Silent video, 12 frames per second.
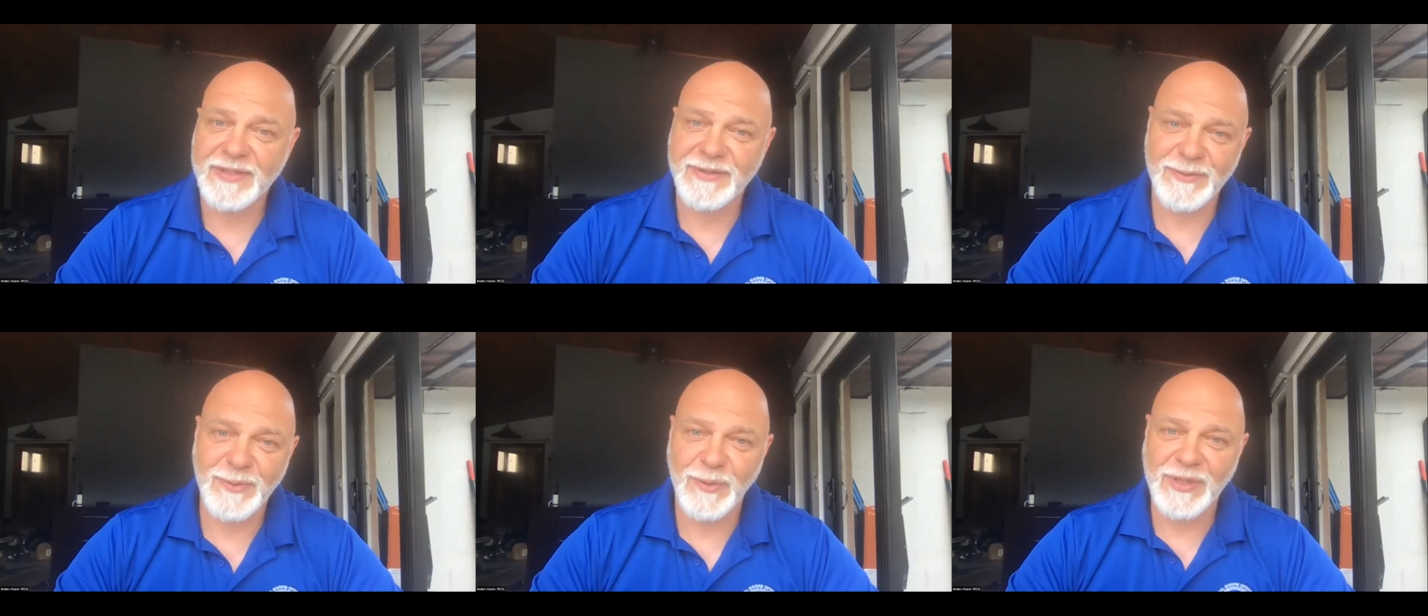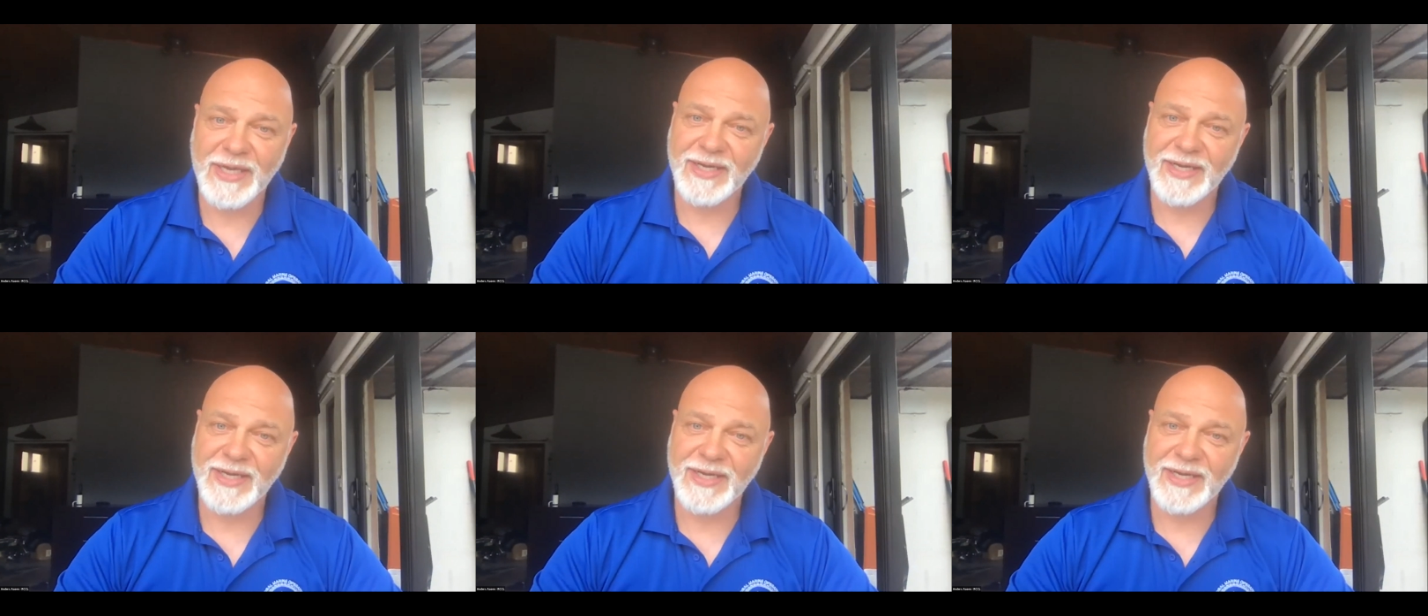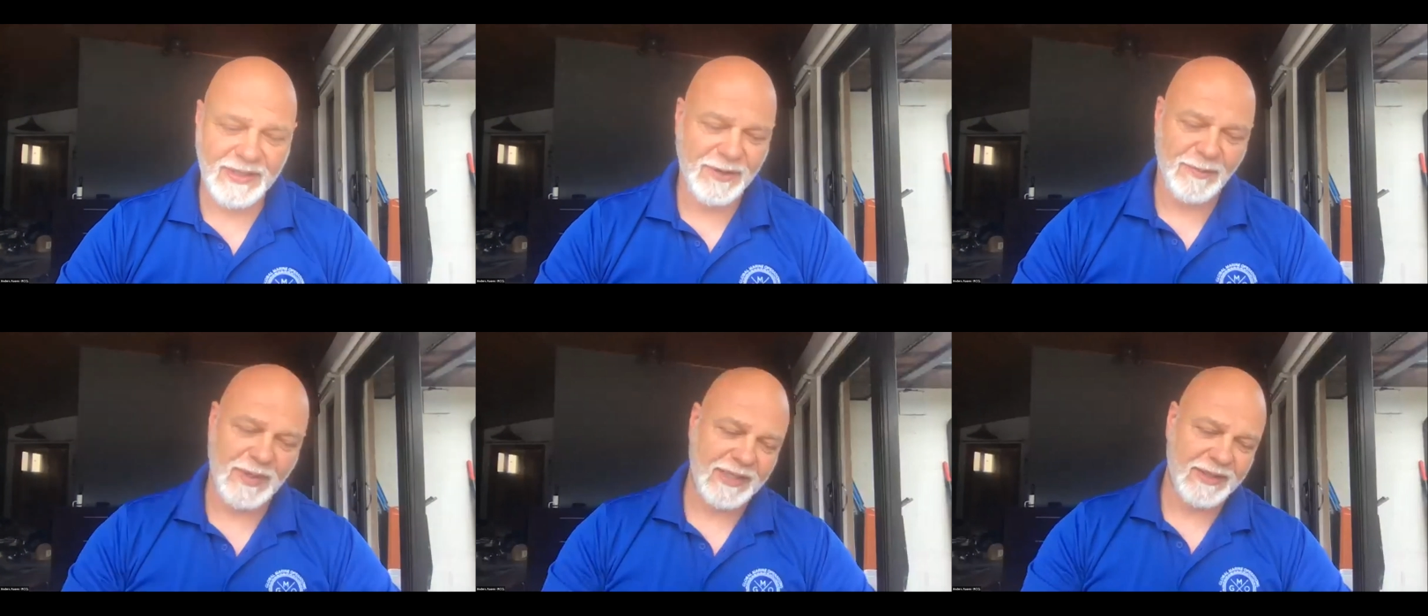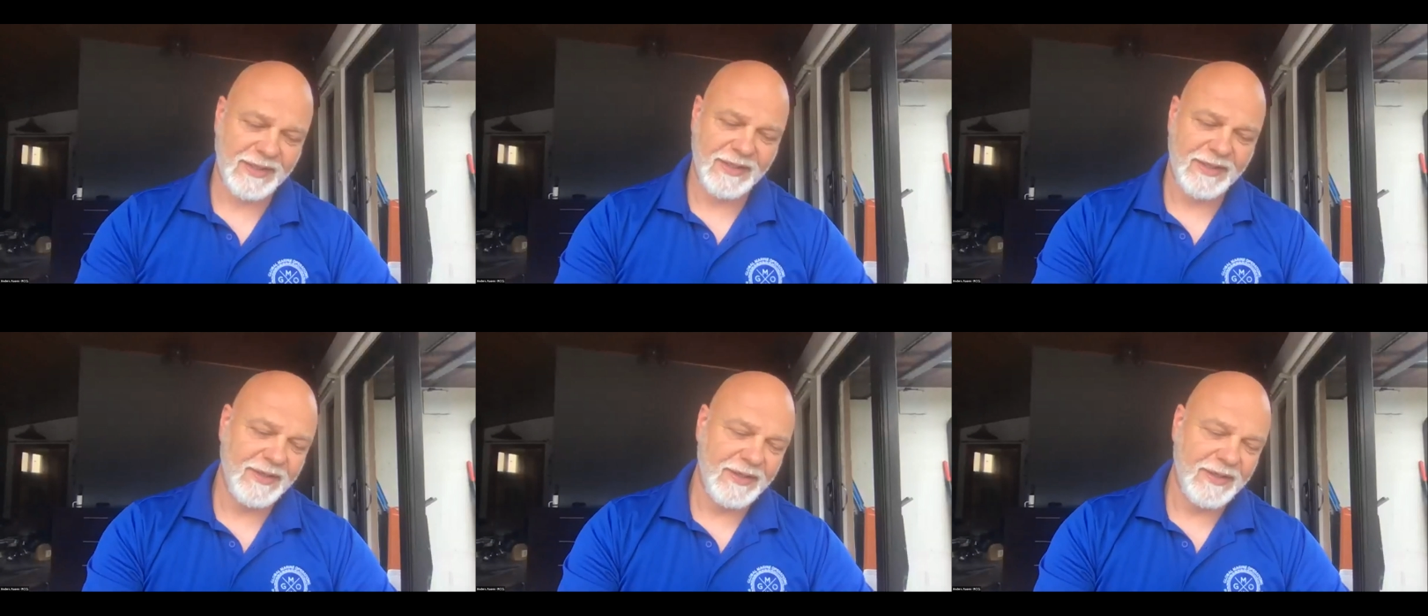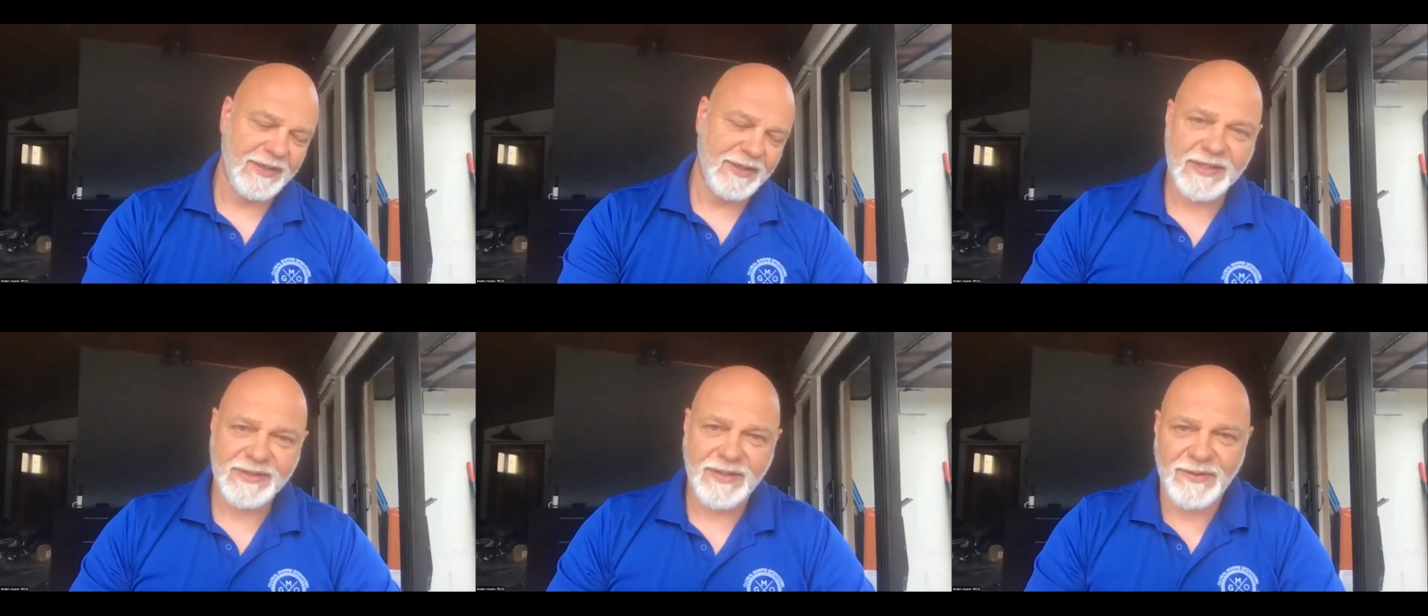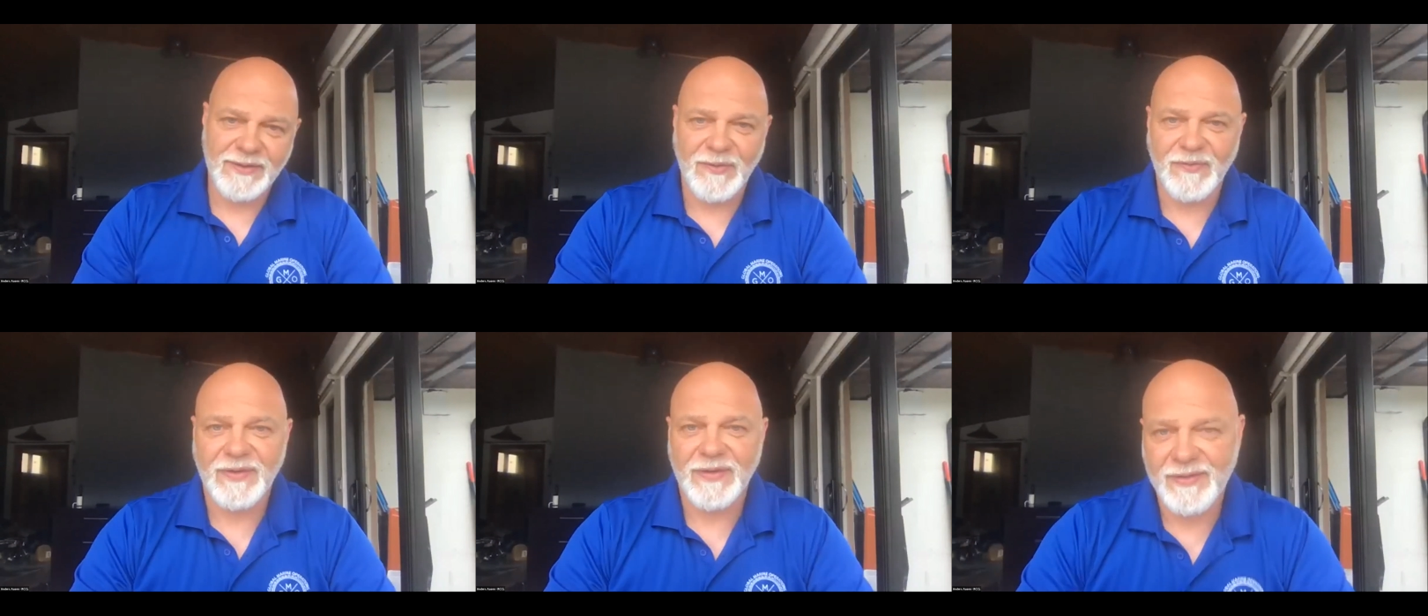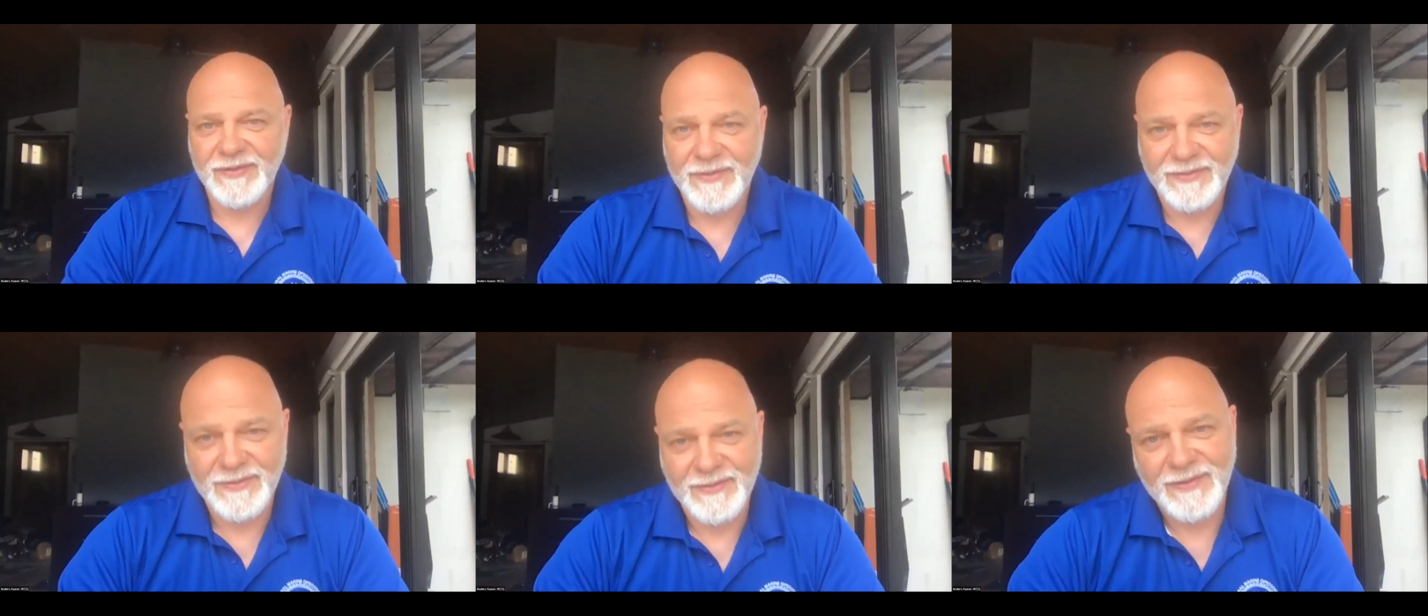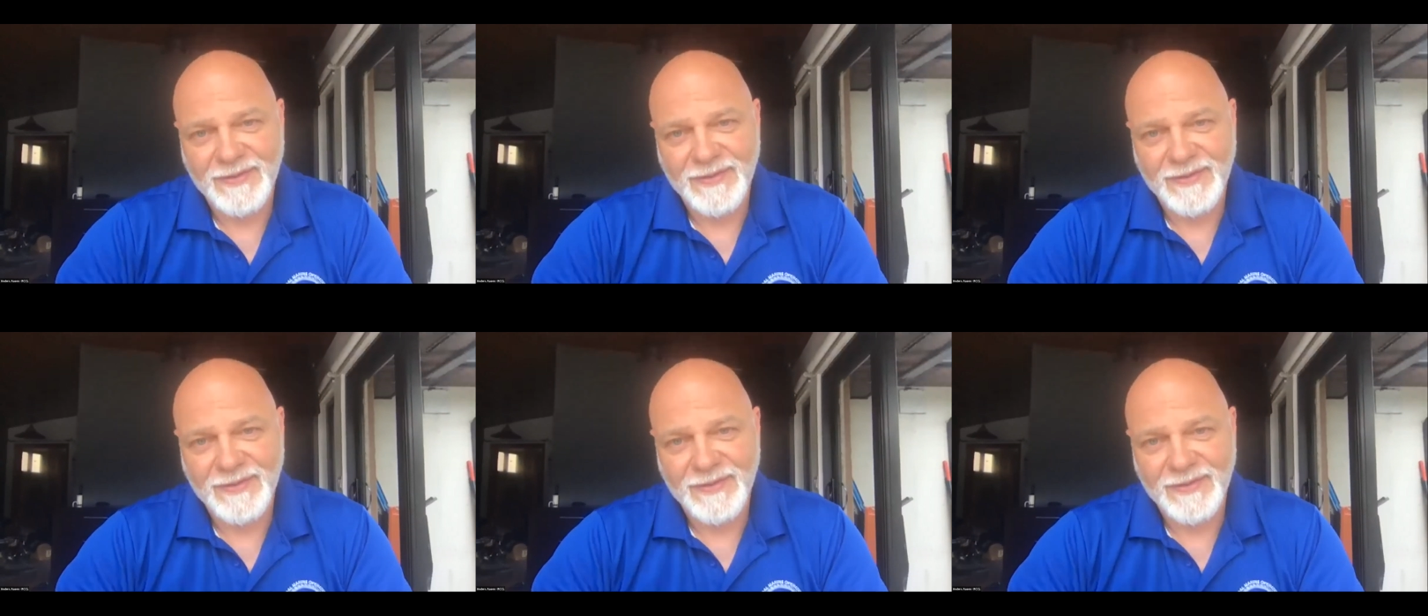That means you don't get any money coming in. So that's kind of a